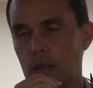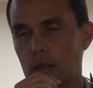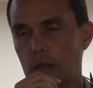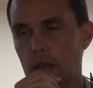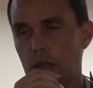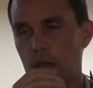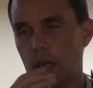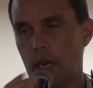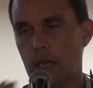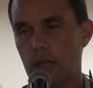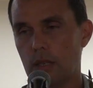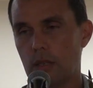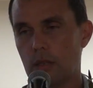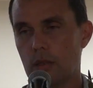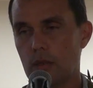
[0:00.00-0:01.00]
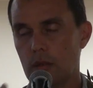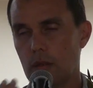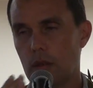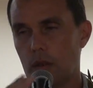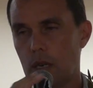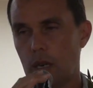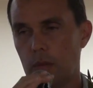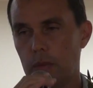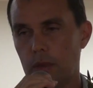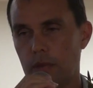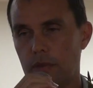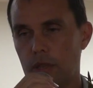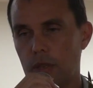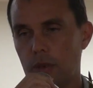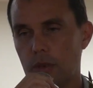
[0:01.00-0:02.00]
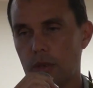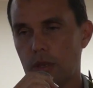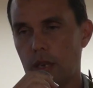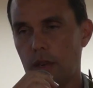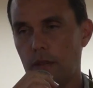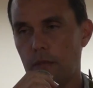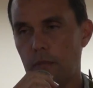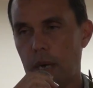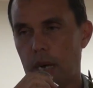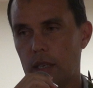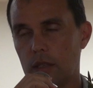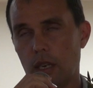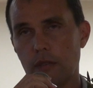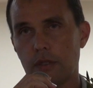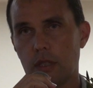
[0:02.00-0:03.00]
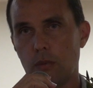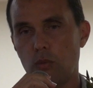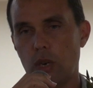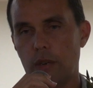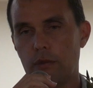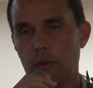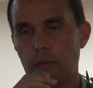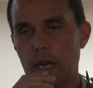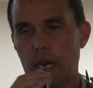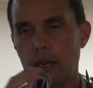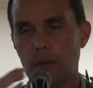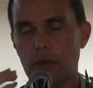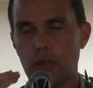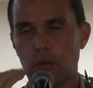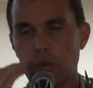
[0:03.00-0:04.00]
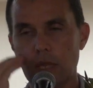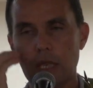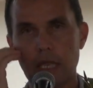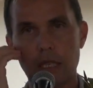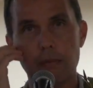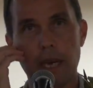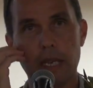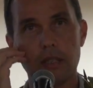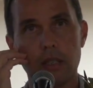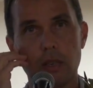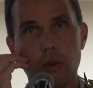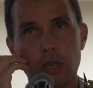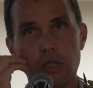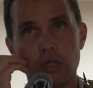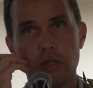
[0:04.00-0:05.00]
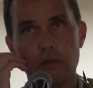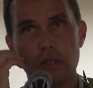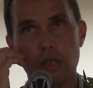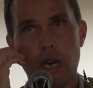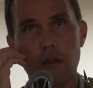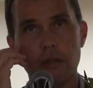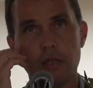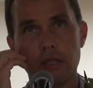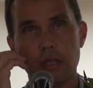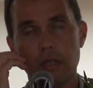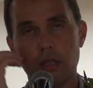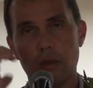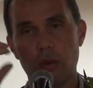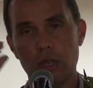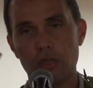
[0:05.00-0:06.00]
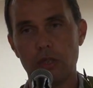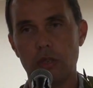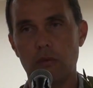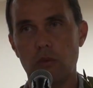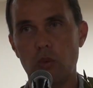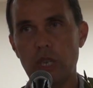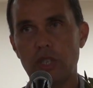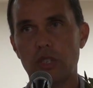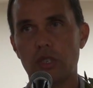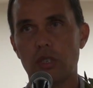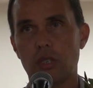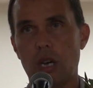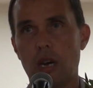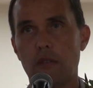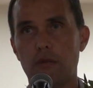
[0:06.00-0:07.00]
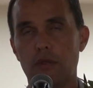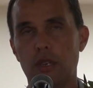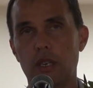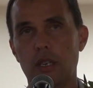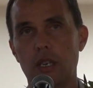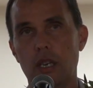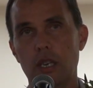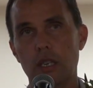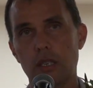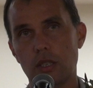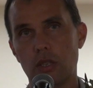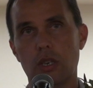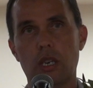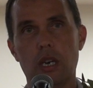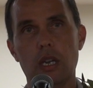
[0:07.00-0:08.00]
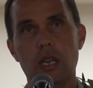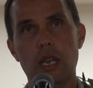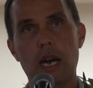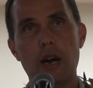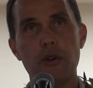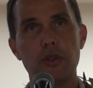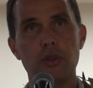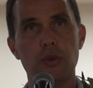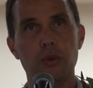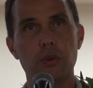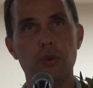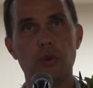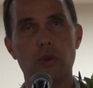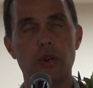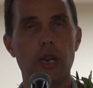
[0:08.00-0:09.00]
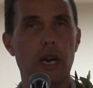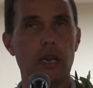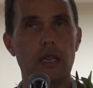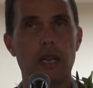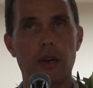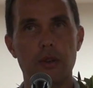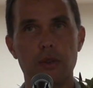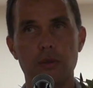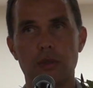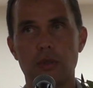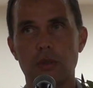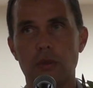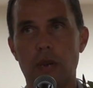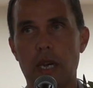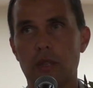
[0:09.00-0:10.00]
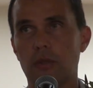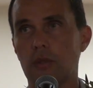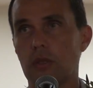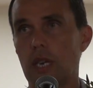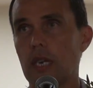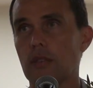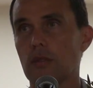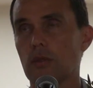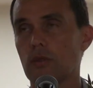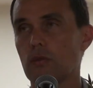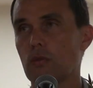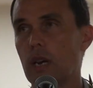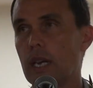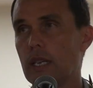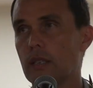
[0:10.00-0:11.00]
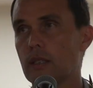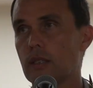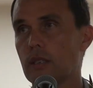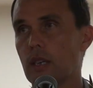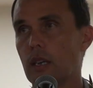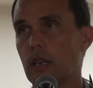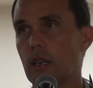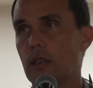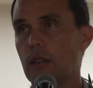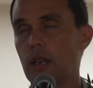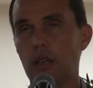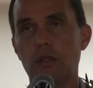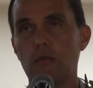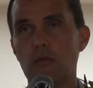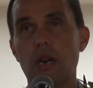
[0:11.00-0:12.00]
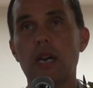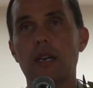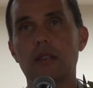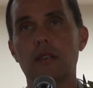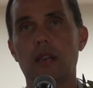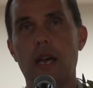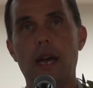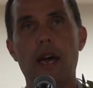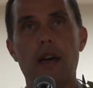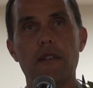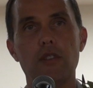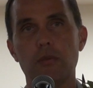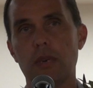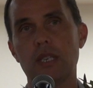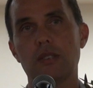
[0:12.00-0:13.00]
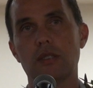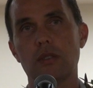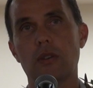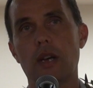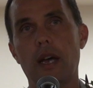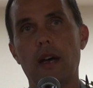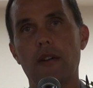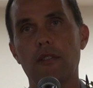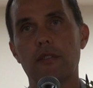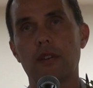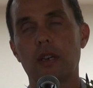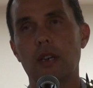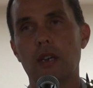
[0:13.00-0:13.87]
in the last couple of years, I've backed off somewhat from that, because it really gets back to the question of sovereignty, the question of which sovereign is going to allow you or not allow you to exercise those rights that you might still have.